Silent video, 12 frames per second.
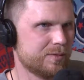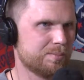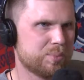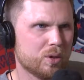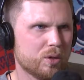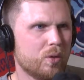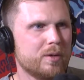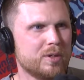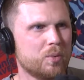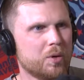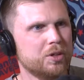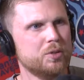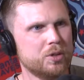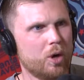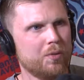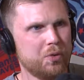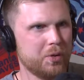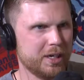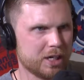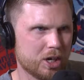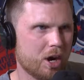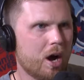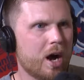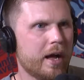of employment where you know if you get
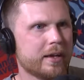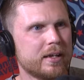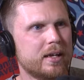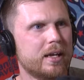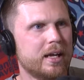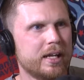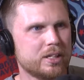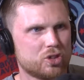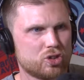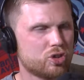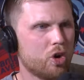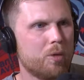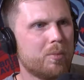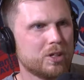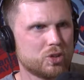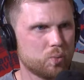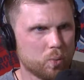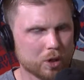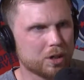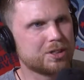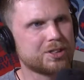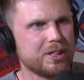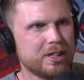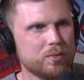caught, it's so much
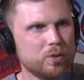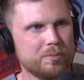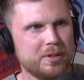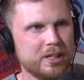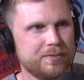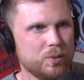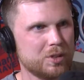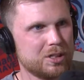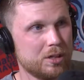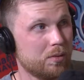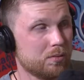worse than it would be if you just,